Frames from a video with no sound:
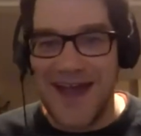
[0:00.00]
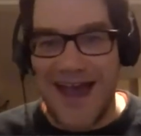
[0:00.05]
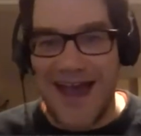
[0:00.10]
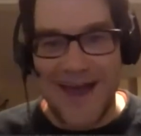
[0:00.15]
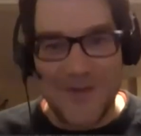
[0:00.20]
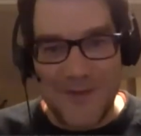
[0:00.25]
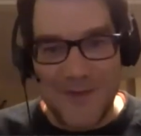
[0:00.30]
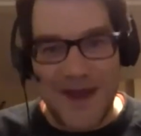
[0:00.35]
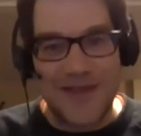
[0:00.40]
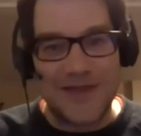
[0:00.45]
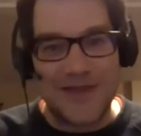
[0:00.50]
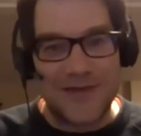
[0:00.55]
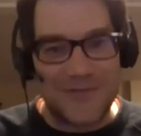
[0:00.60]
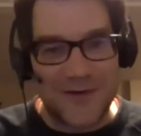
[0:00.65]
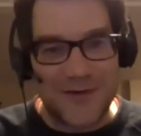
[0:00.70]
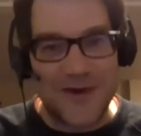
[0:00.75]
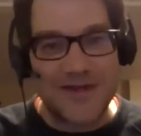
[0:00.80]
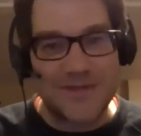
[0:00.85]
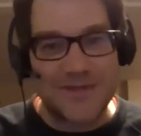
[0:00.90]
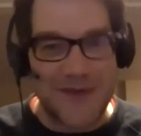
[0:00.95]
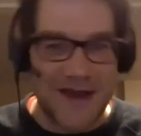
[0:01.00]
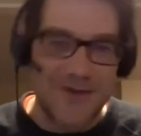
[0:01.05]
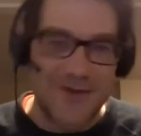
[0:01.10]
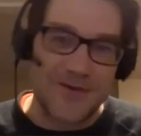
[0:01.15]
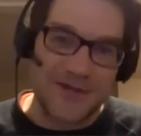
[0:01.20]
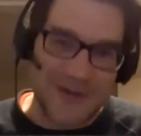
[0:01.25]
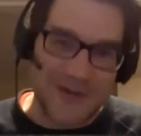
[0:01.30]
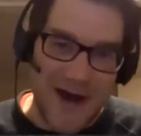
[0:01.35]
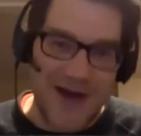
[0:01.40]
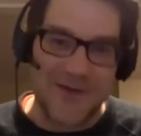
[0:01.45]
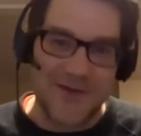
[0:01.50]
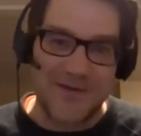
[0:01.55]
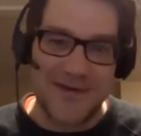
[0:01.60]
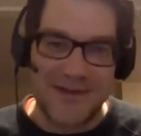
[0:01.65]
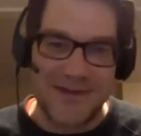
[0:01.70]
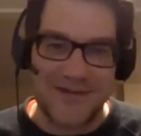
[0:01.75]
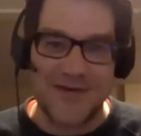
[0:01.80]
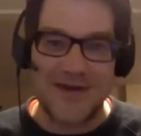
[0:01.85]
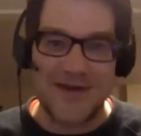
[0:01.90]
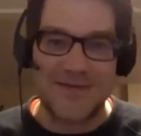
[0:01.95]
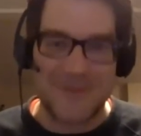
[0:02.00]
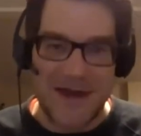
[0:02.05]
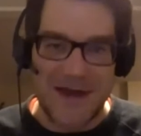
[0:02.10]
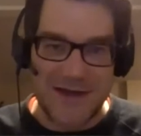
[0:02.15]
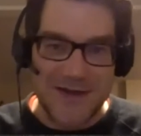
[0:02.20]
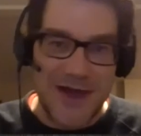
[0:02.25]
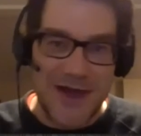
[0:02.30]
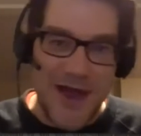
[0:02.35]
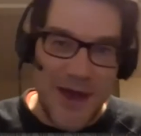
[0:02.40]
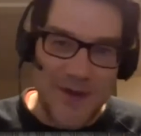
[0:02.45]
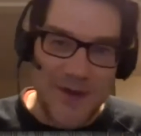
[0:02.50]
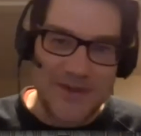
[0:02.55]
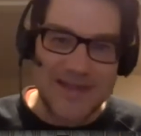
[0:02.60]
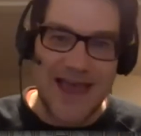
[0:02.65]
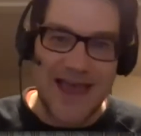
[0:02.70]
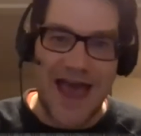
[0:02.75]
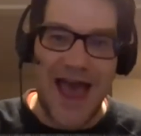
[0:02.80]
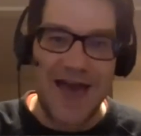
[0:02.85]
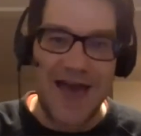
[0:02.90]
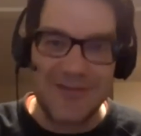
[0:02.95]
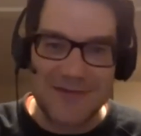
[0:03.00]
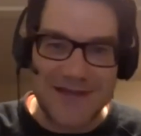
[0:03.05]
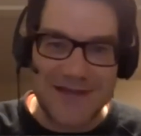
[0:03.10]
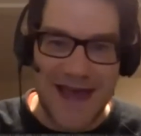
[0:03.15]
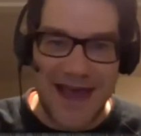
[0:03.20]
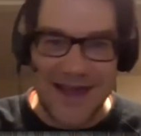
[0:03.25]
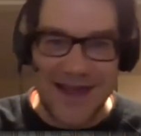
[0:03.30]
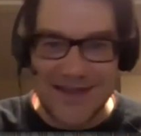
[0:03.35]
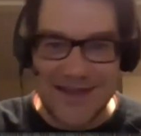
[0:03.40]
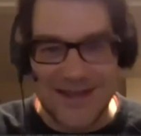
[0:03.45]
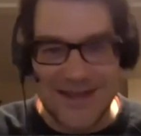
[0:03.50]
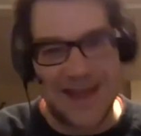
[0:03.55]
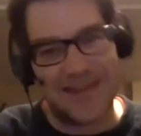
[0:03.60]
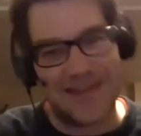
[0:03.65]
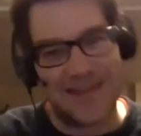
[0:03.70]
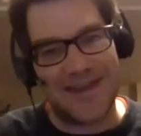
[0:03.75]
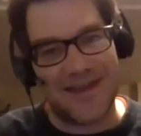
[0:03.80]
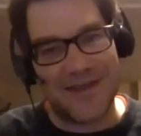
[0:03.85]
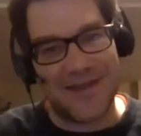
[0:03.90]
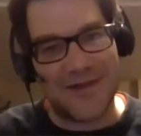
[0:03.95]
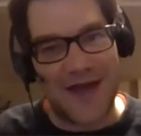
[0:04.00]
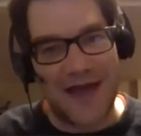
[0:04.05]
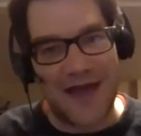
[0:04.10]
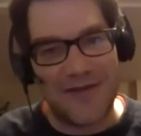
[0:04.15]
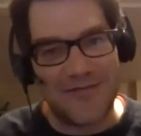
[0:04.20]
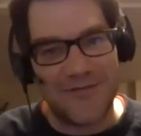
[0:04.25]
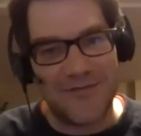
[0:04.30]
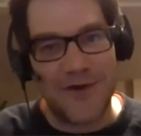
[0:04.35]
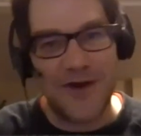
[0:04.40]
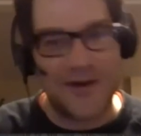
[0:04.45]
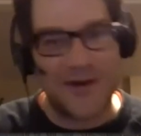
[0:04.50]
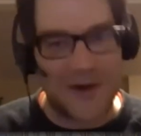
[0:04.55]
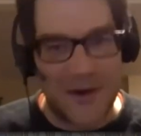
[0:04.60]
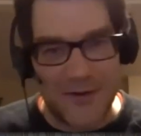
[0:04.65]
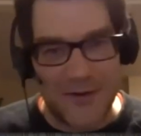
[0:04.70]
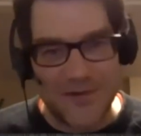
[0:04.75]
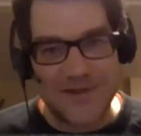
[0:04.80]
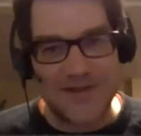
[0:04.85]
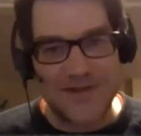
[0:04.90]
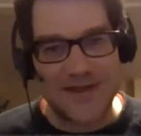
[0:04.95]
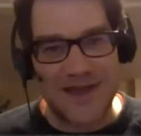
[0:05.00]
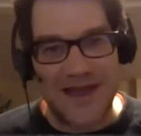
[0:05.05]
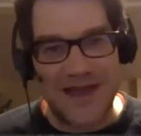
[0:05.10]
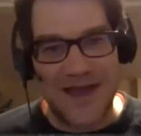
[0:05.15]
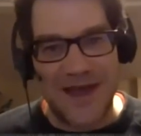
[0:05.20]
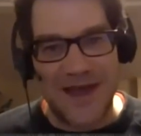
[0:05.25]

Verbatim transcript: I read the first page. Well, I tried to read the first page. It was half text and the other half footnotes.